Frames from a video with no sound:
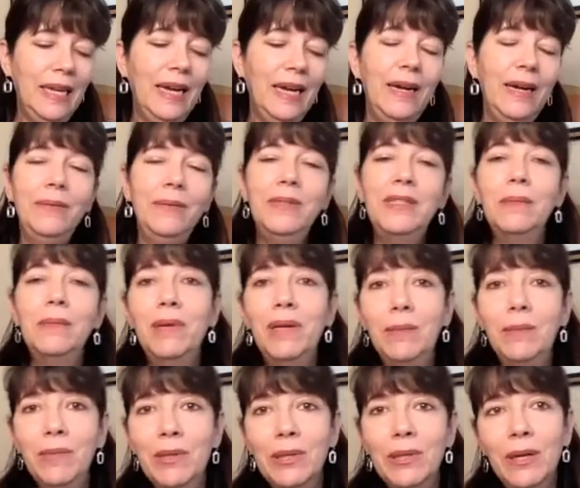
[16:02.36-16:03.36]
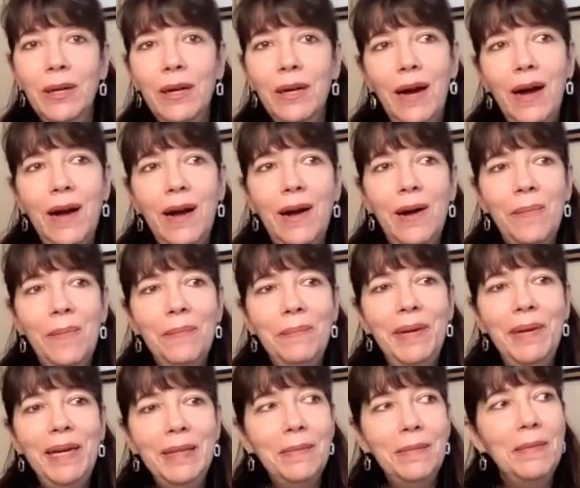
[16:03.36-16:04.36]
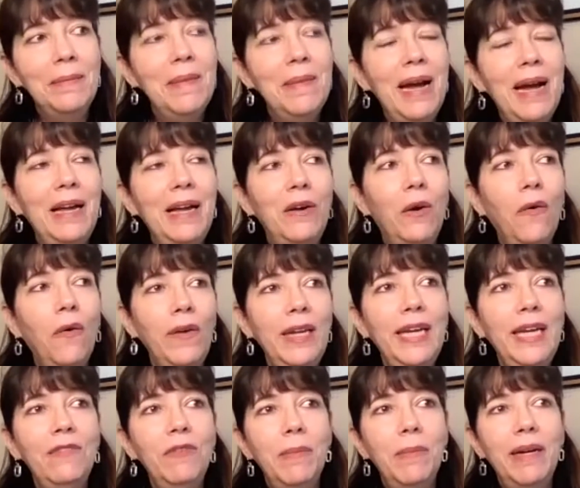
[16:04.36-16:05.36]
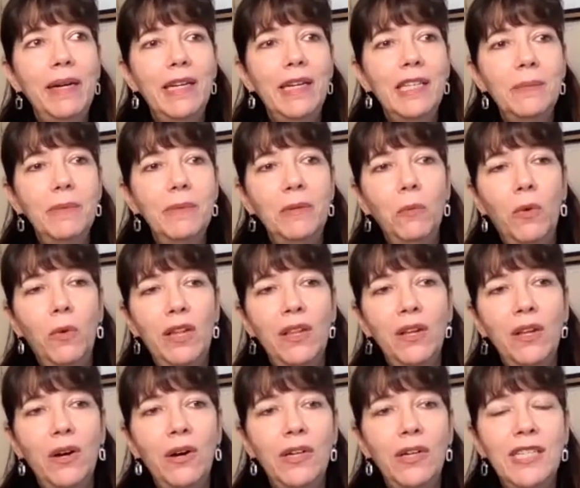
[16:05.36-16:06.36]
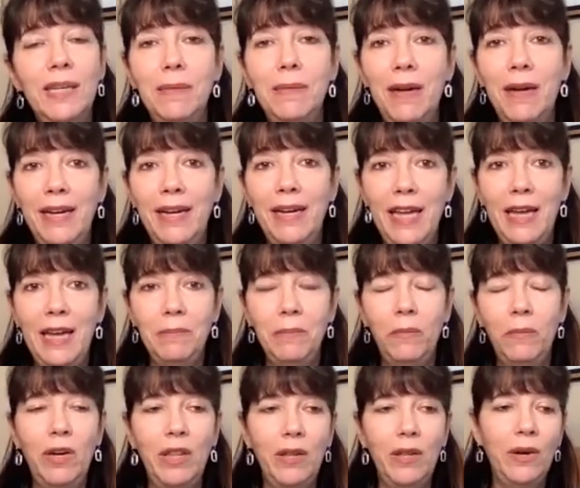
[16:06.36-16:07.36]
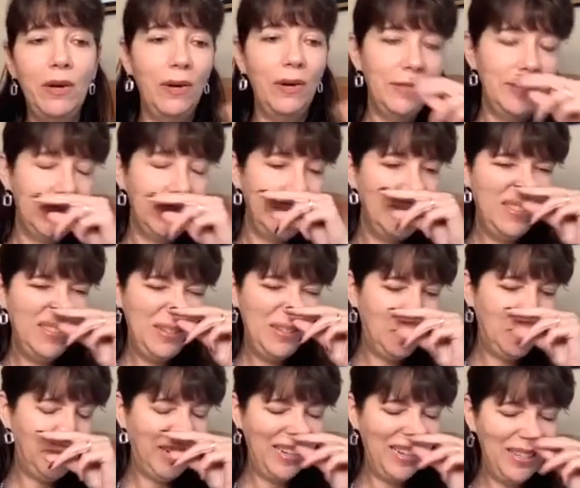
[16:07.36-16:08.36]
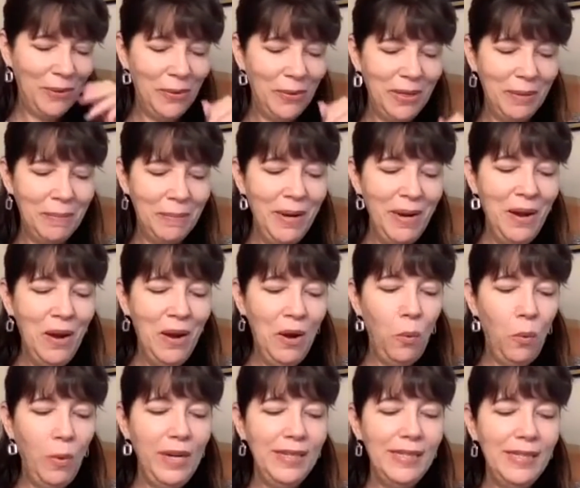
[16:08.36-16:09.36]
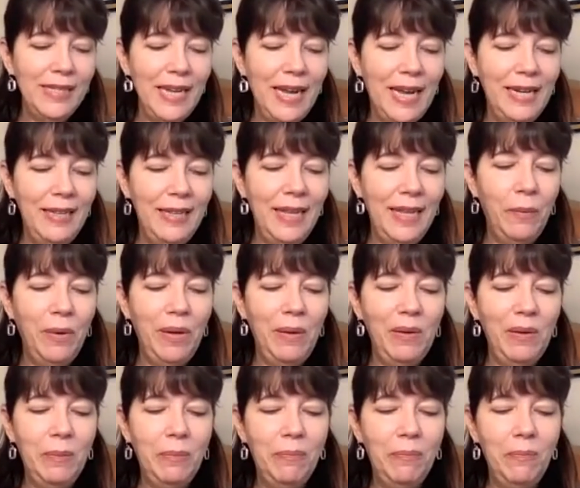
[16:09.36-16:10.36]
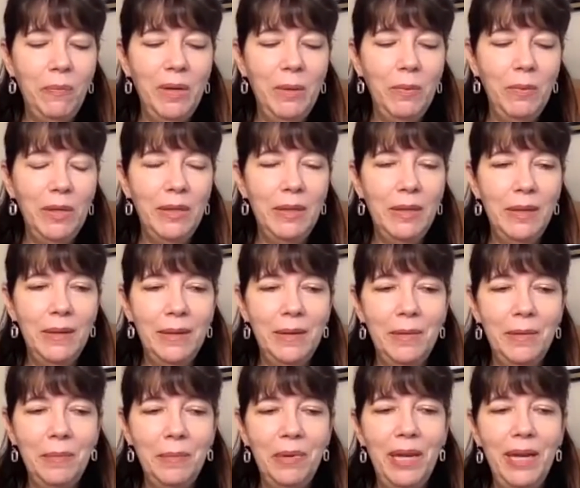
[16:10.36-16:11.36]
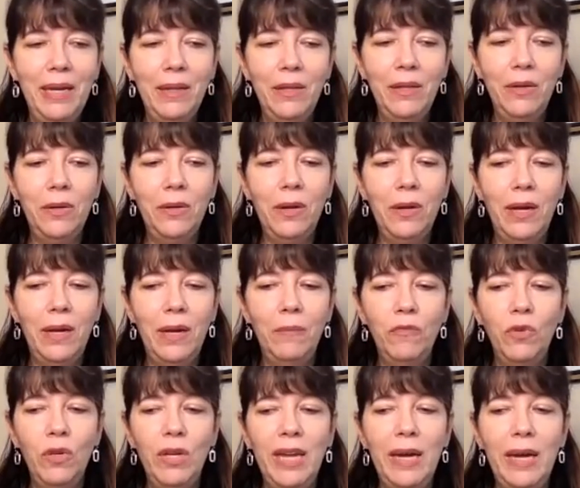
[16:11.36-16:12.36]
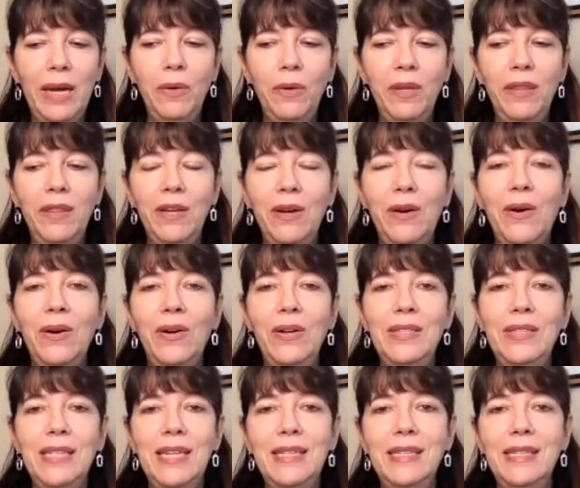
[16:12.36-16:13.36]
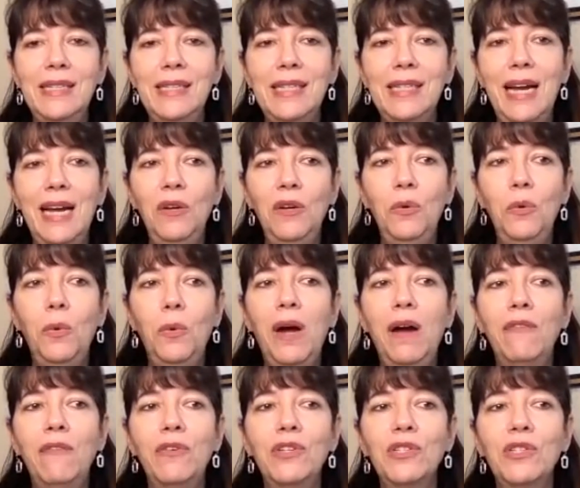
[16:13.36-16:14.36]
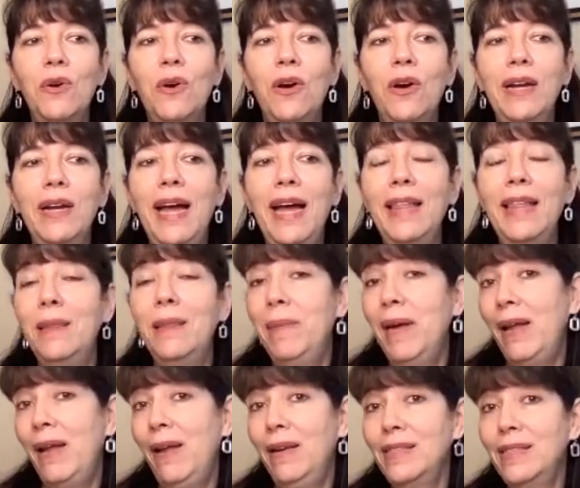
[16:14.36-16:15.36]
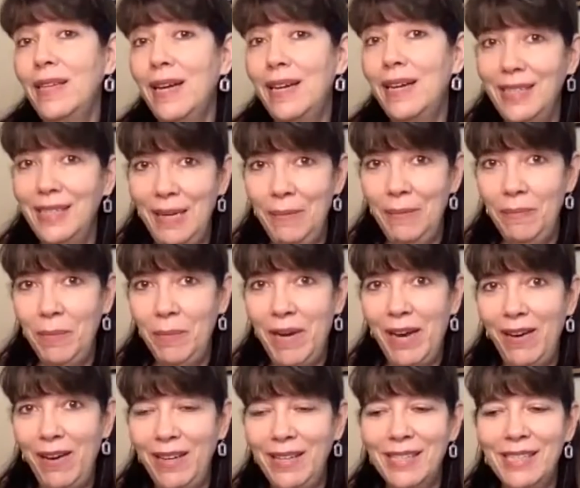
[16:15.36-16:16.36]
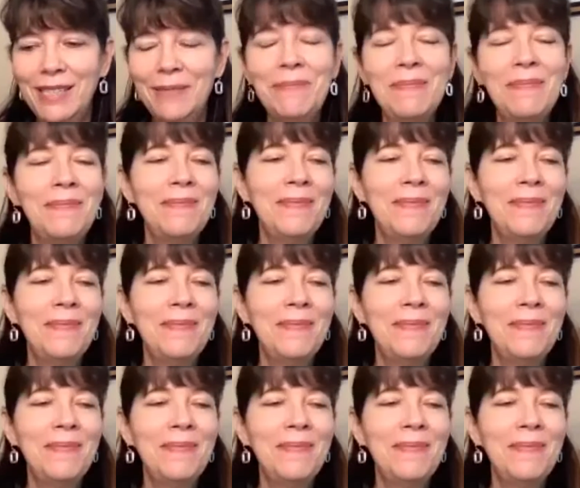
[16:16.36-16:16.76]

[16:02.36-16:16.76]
That was a bummer. But I had already given my husband one of the cards and I had one of the cards. And so when I told him, we decided that we would play a little roulette with the cards and decide whoever's card had the balance got to keep the balance.